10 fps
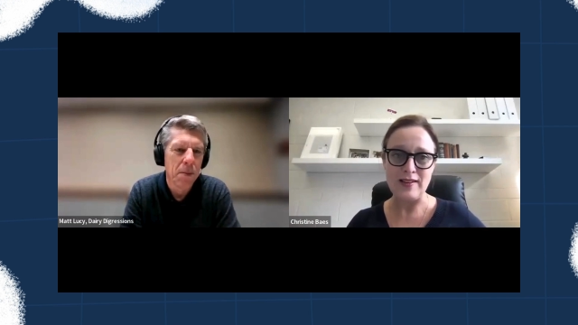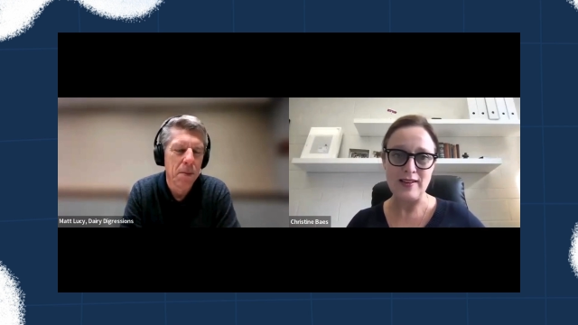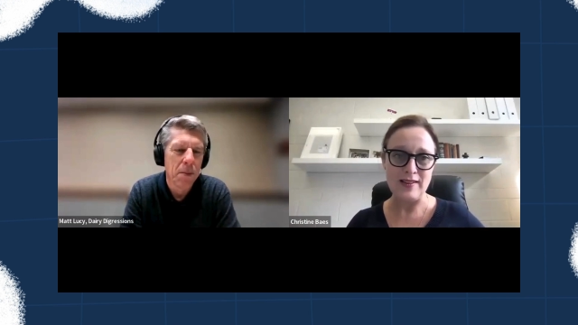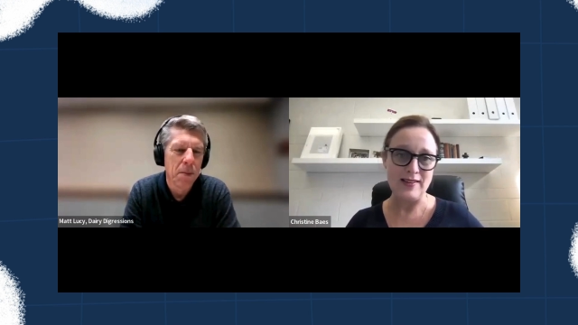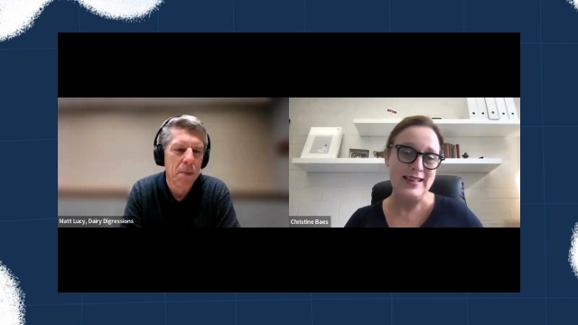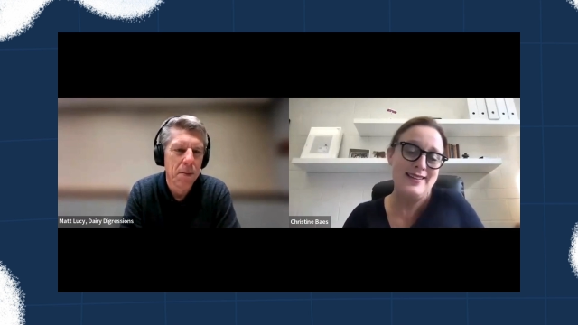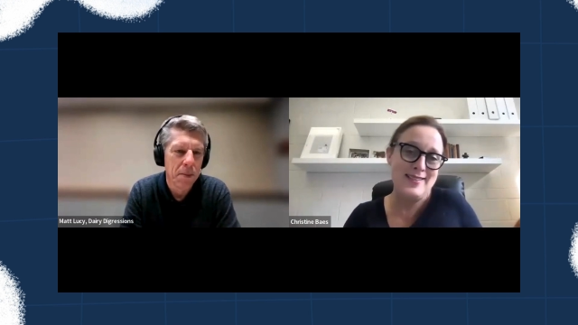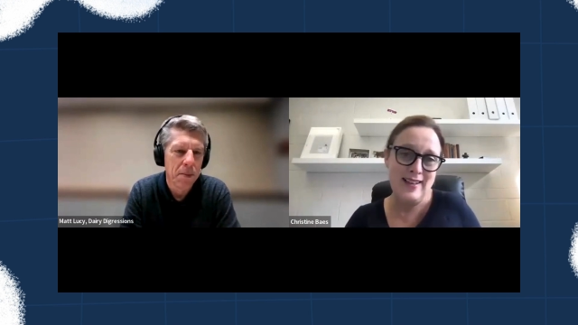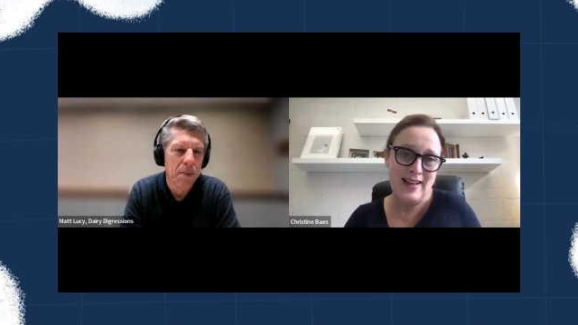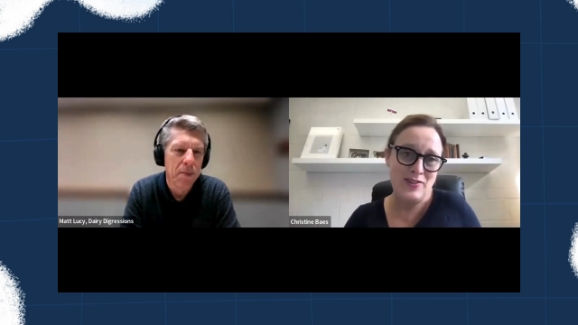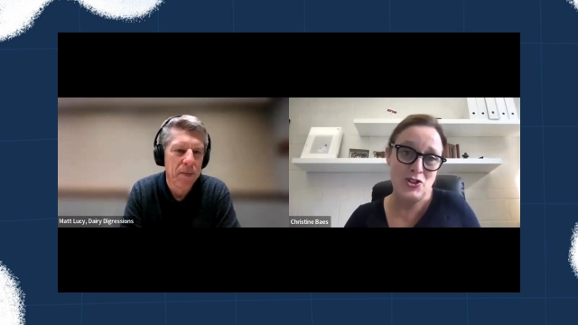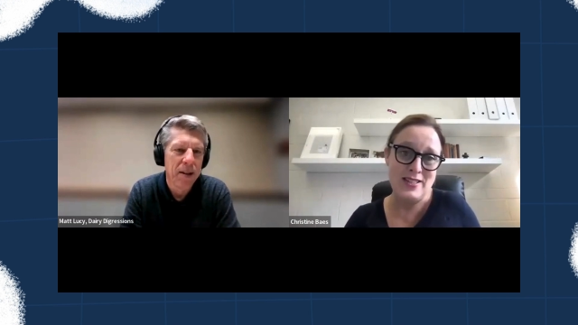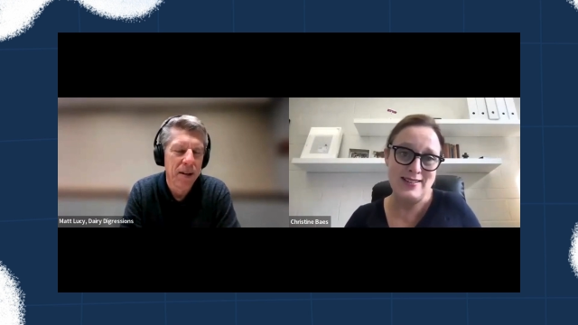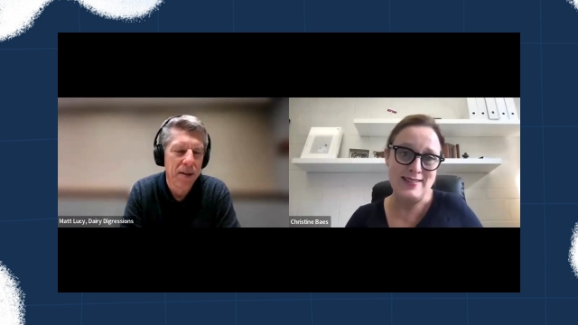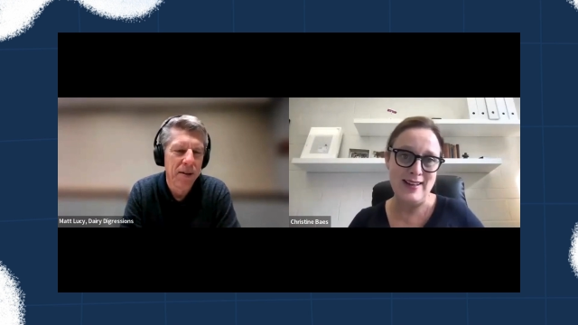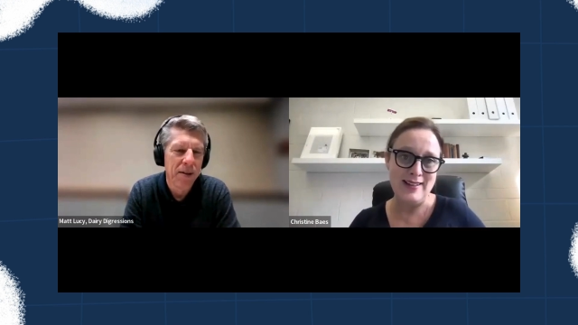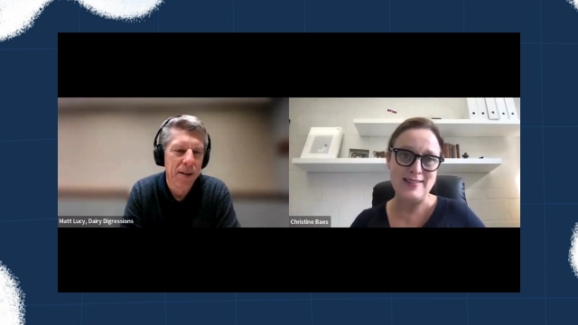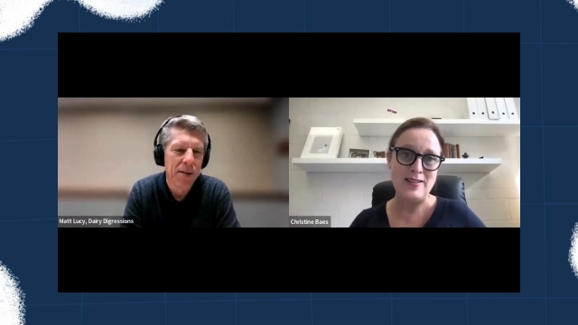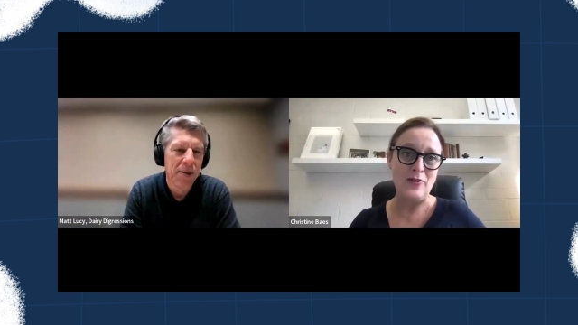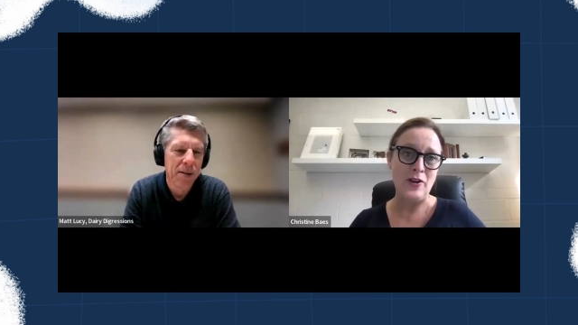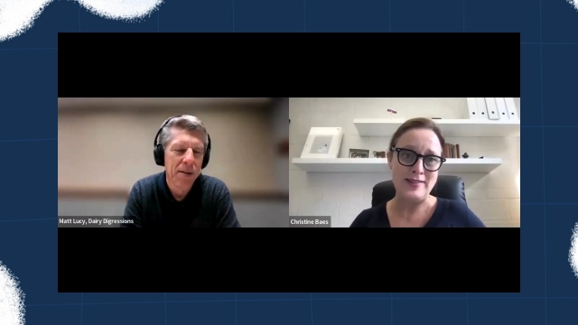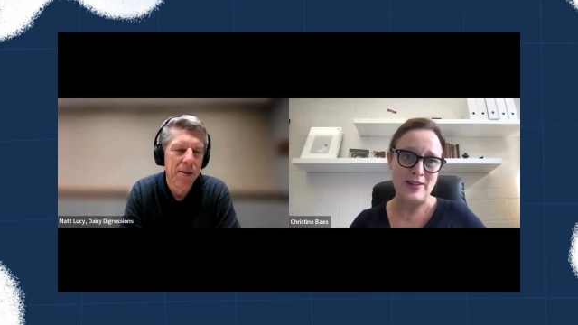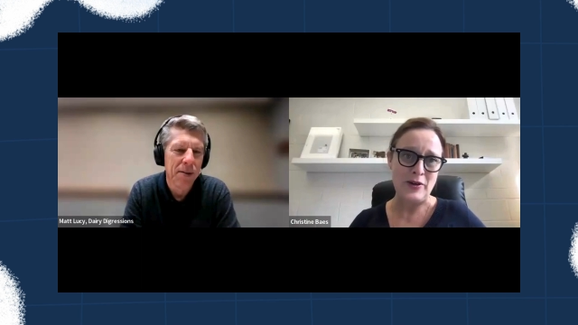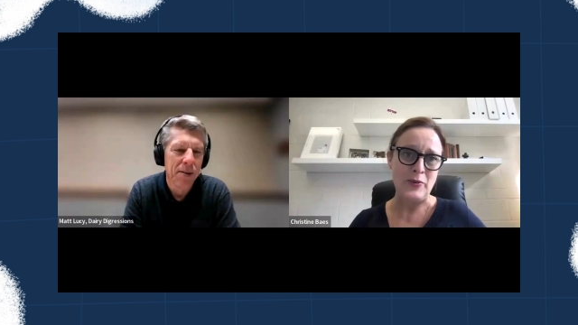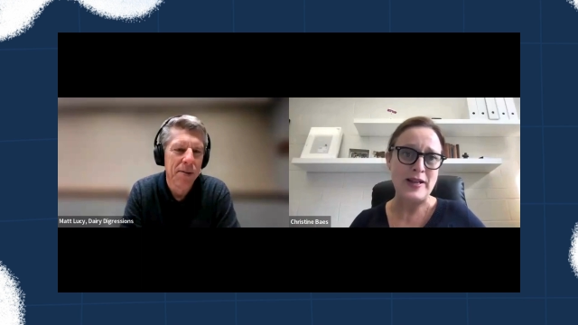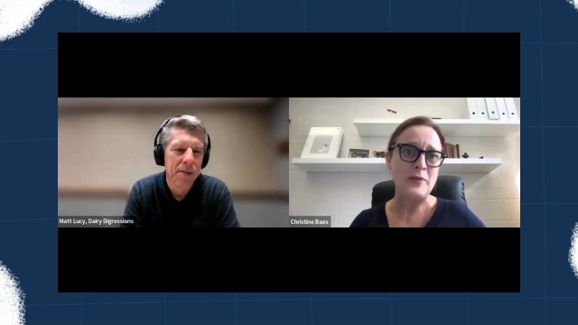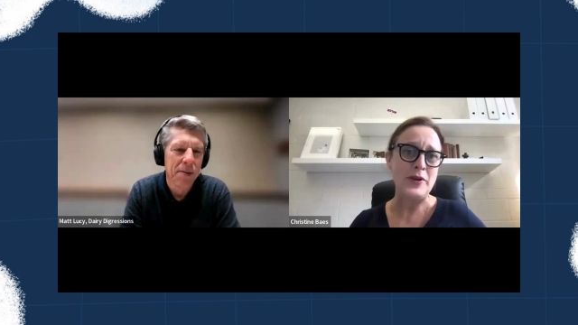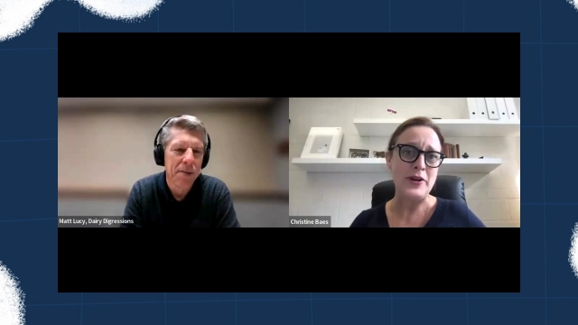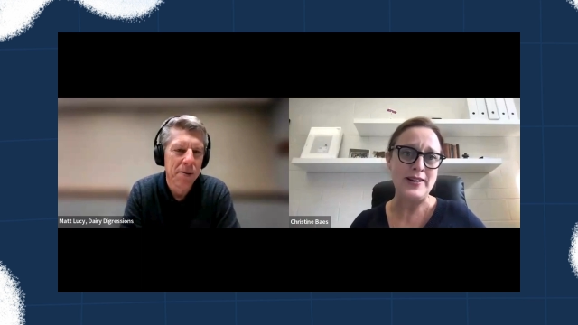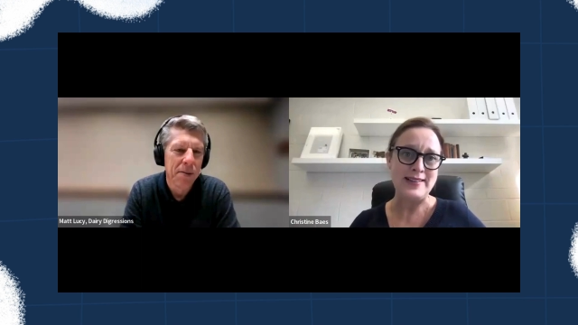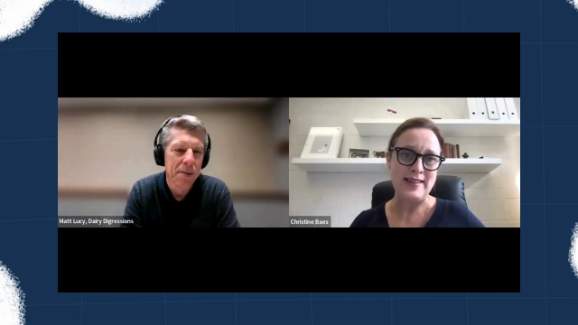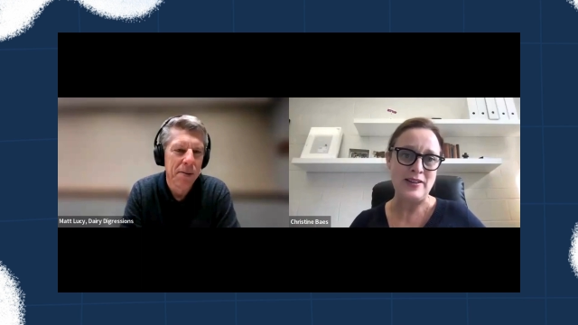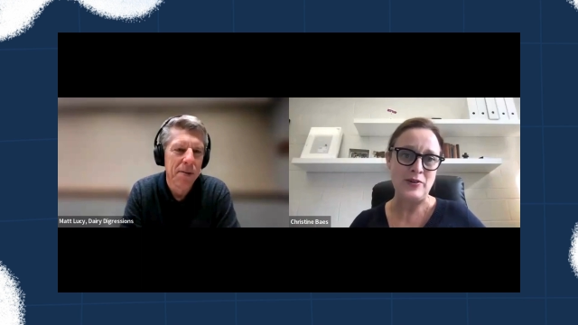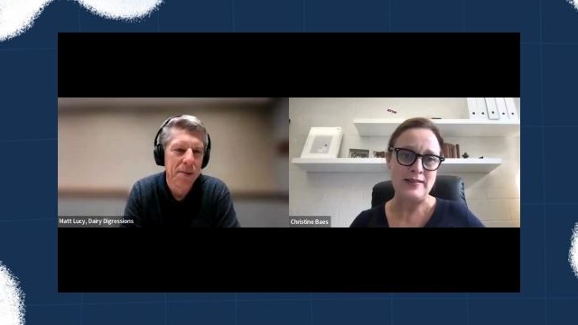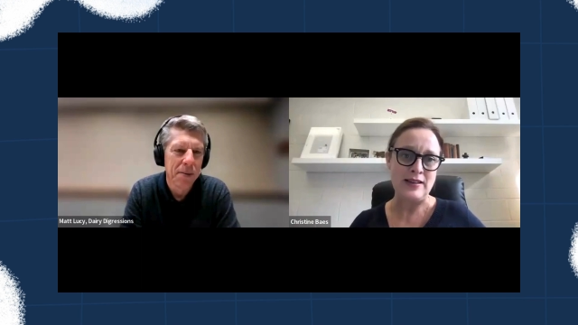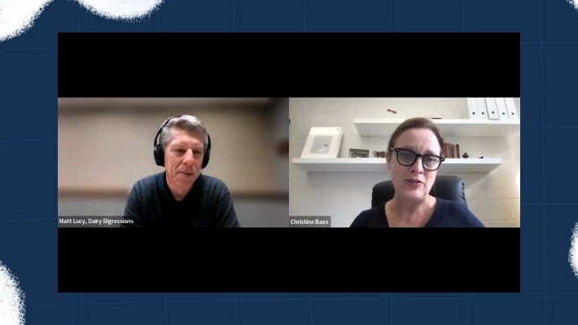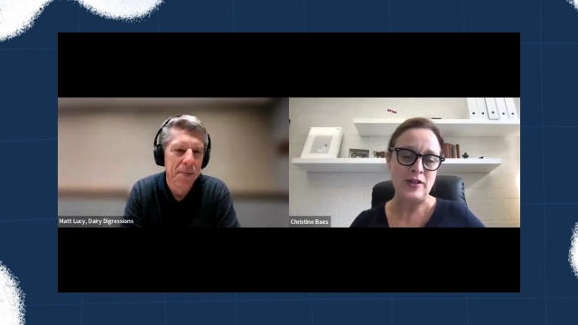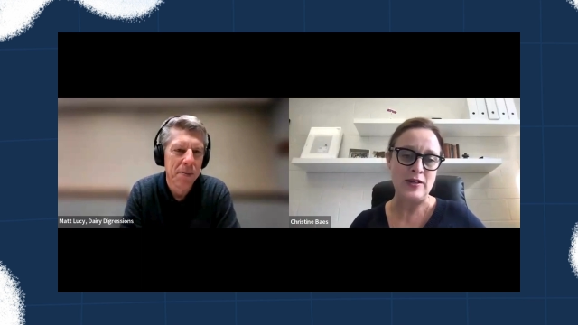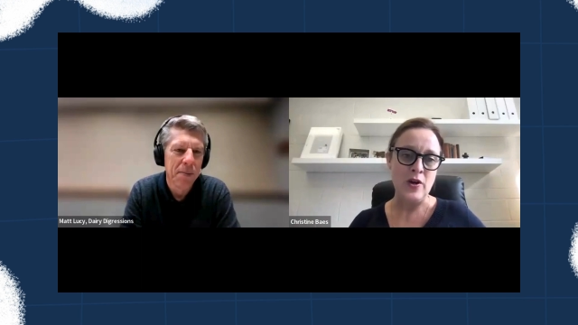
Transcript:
Speaker 1: he decides or she decides is the voluntary waiting period, et cetera, et cetera.